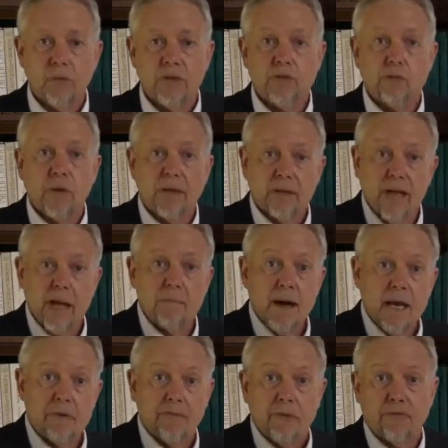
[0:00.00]
which came
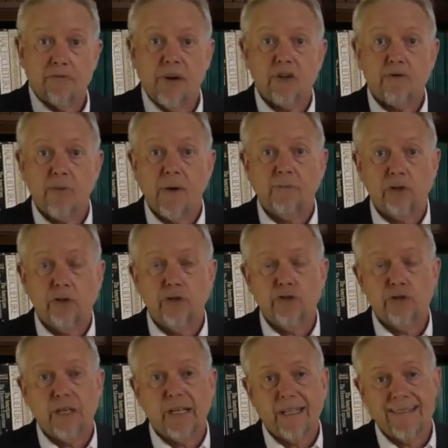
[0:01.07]
out of the French
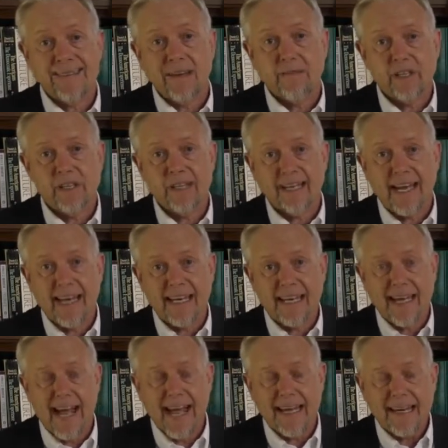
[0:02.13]
Revolution in
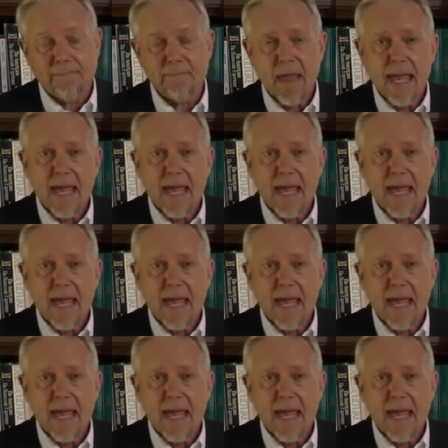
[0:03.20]
1789.